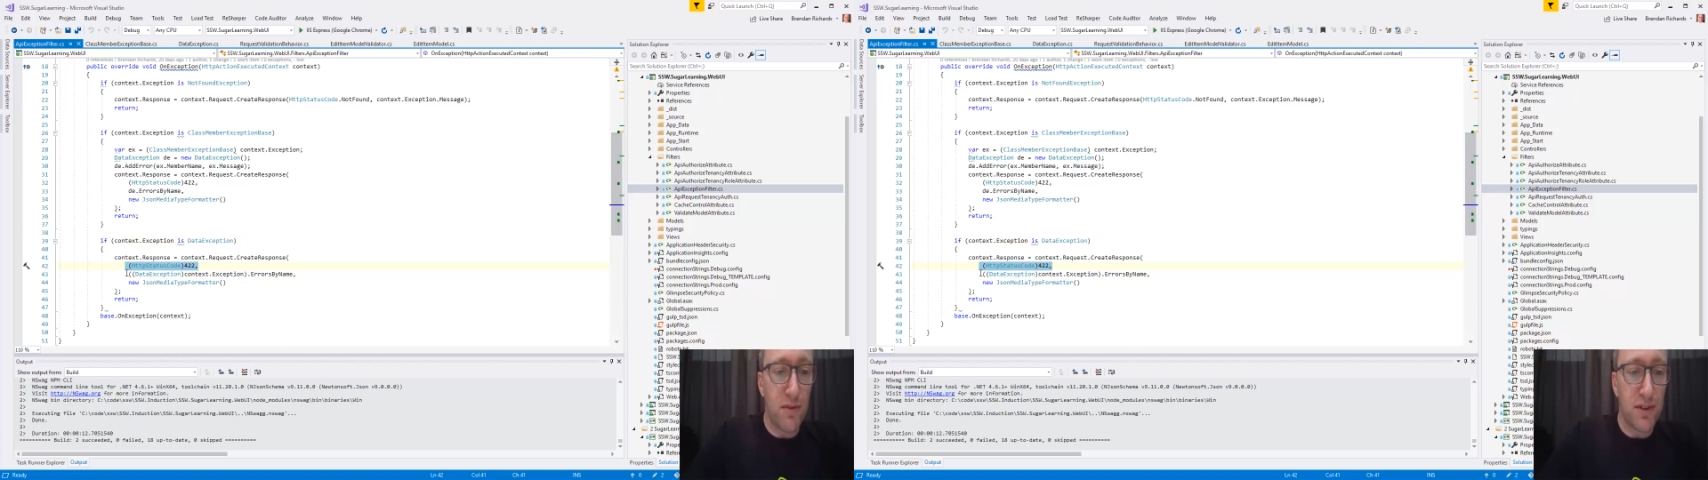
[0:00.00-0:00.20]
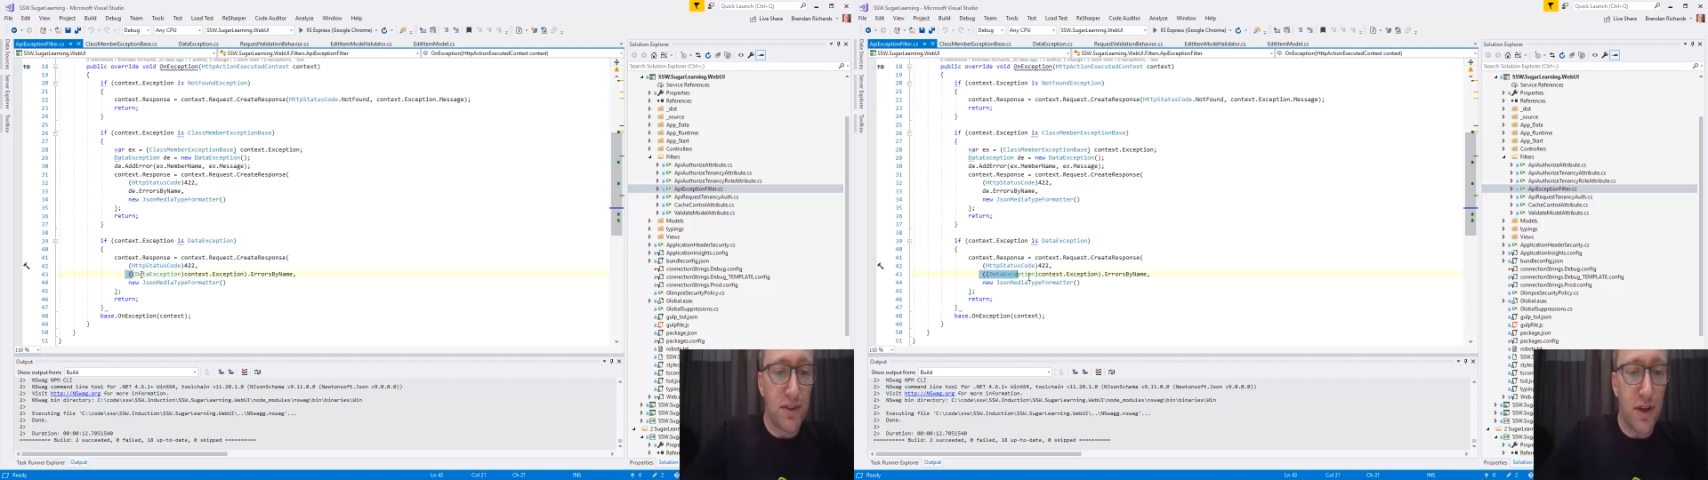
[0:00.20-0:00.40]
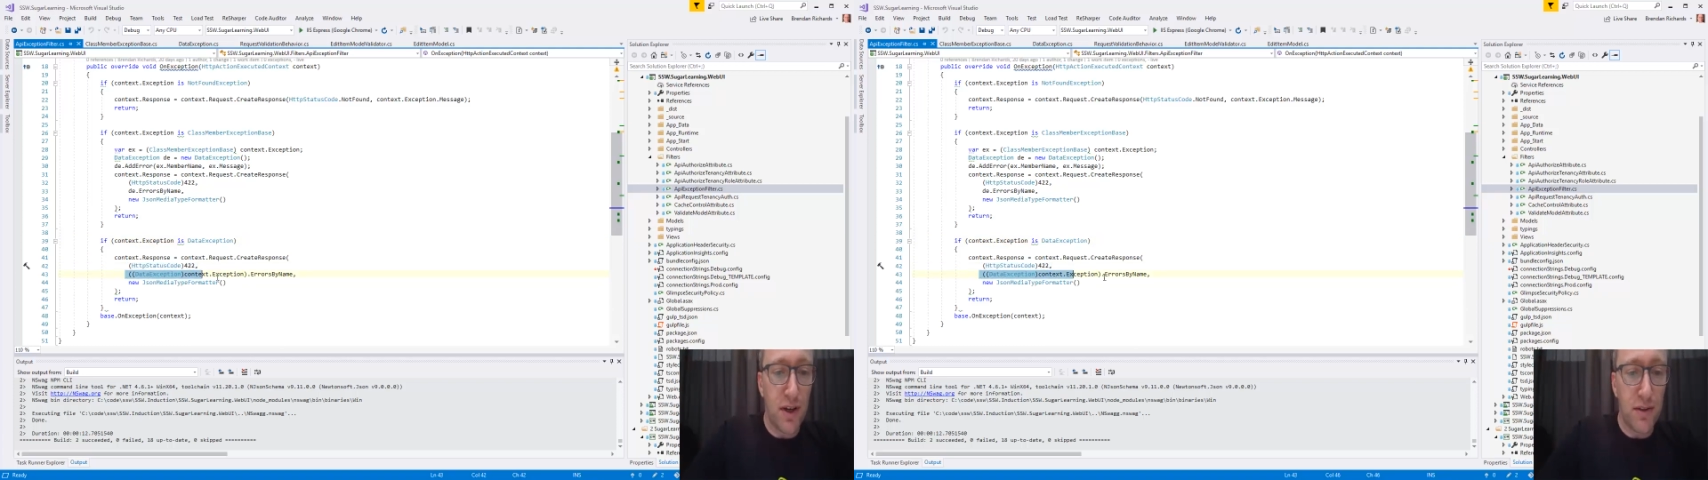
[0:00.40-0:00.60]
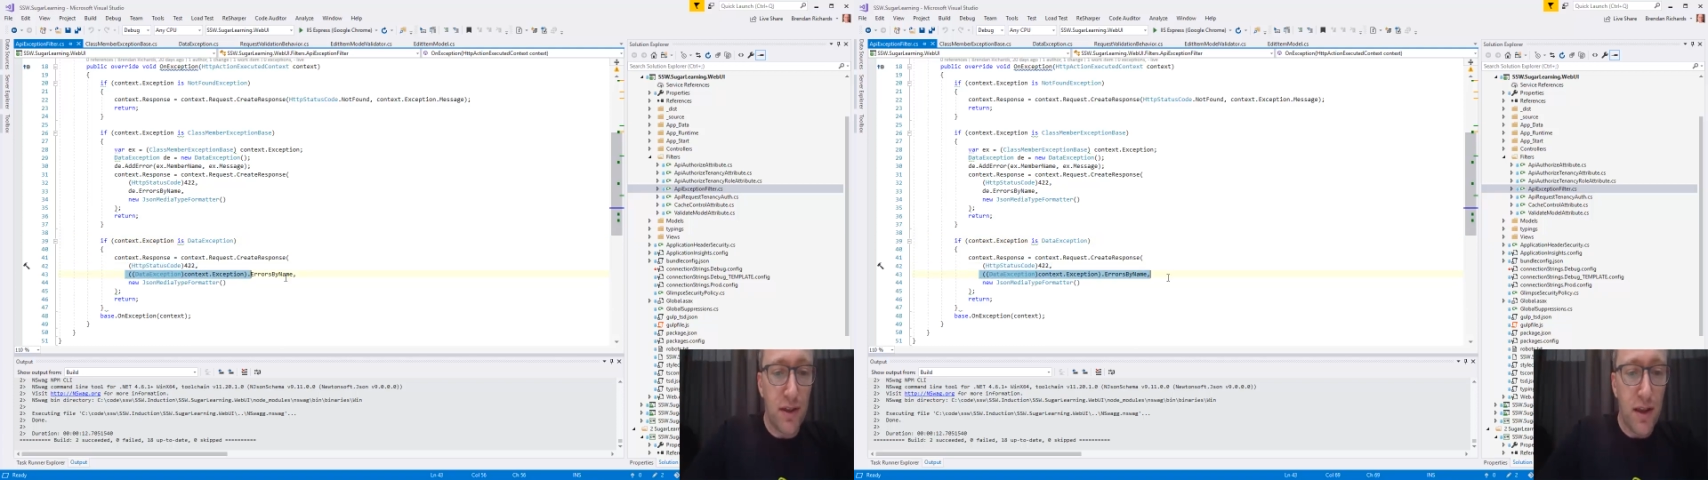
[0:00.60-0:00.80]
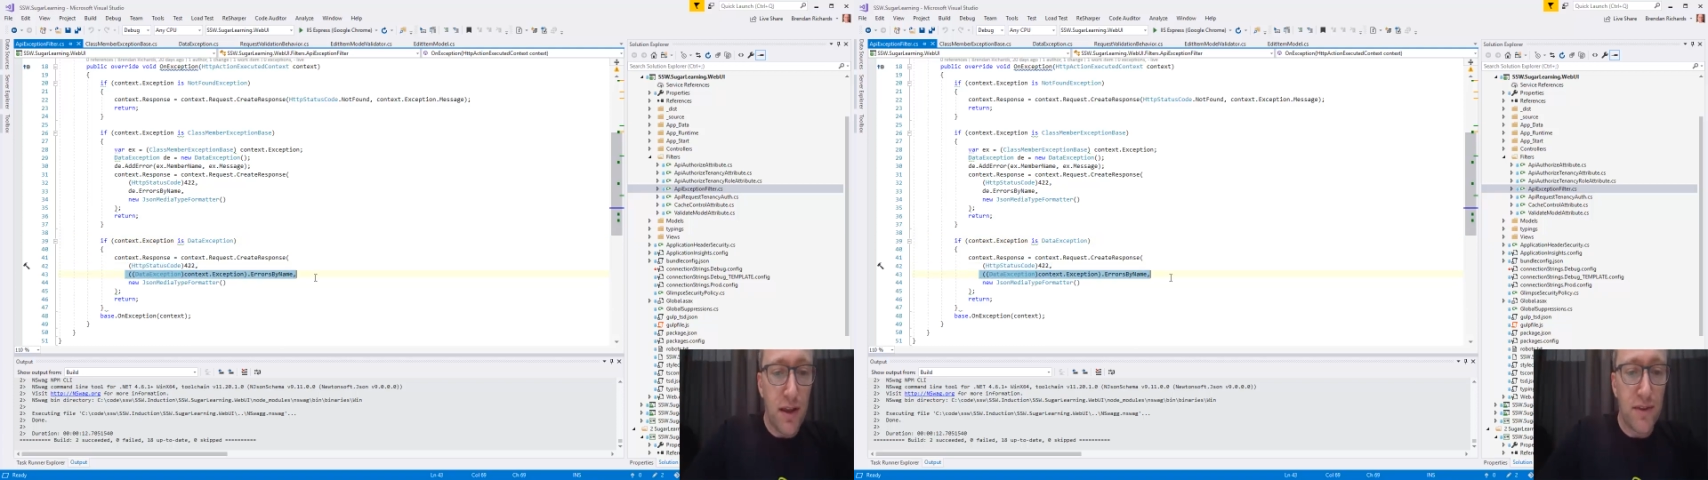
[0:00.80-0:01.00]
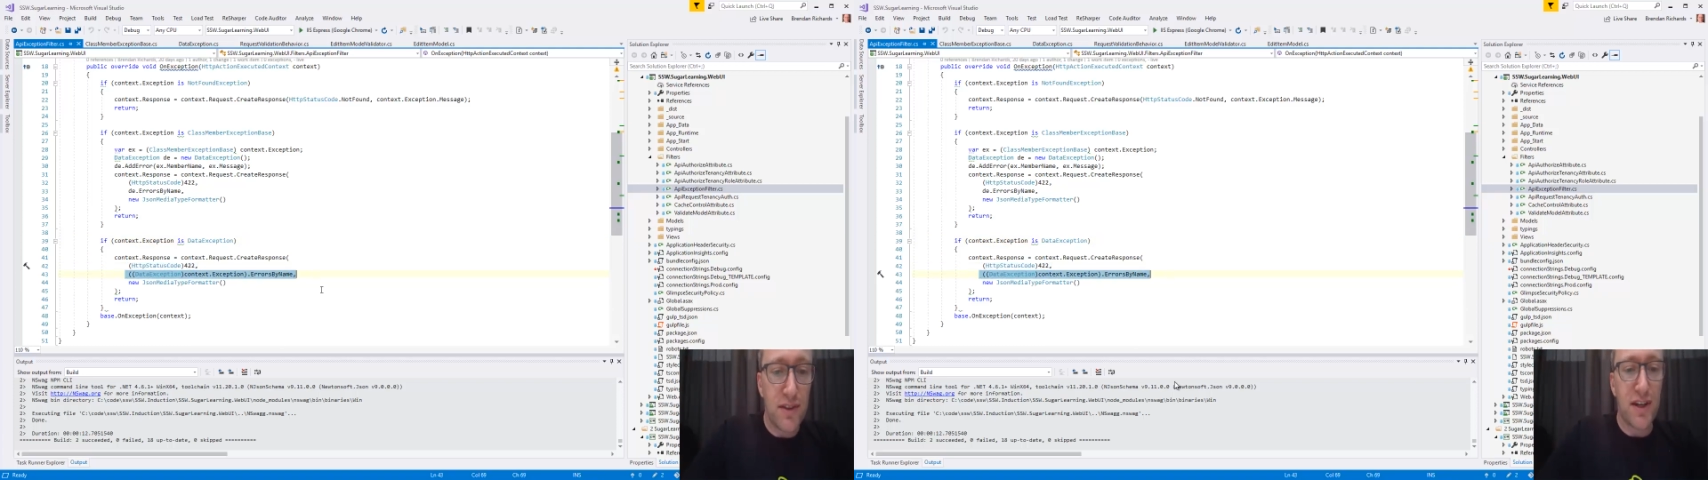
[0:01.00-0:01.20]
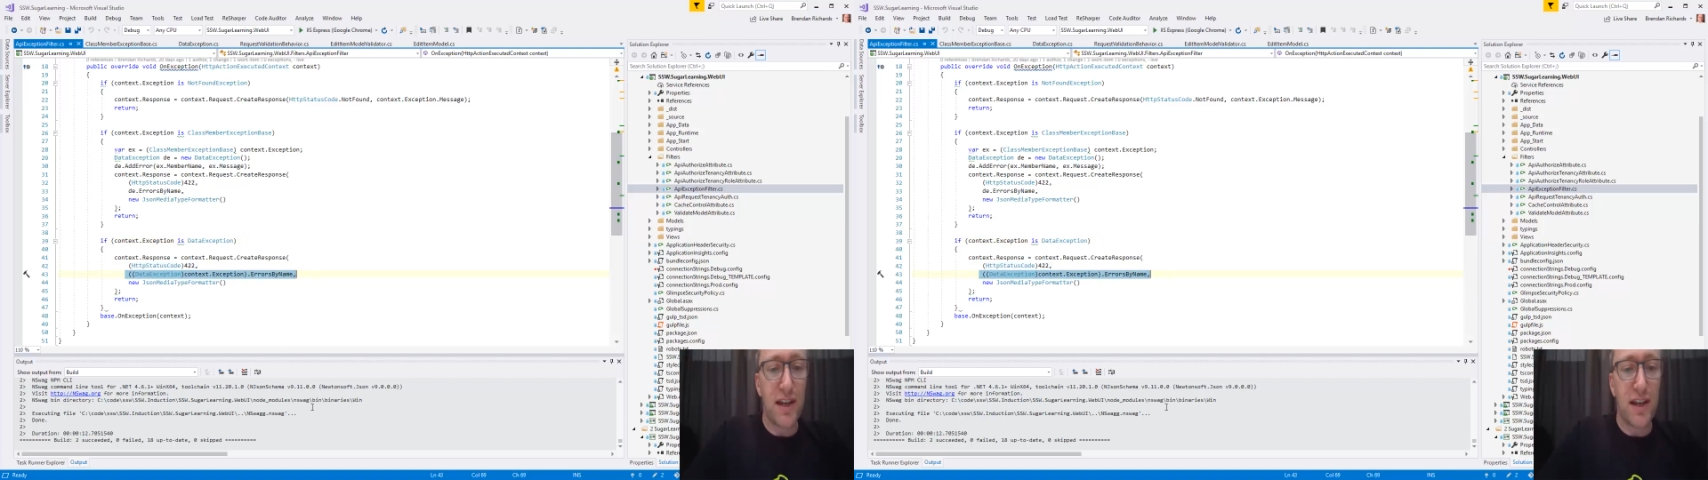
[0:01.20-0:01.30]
we return the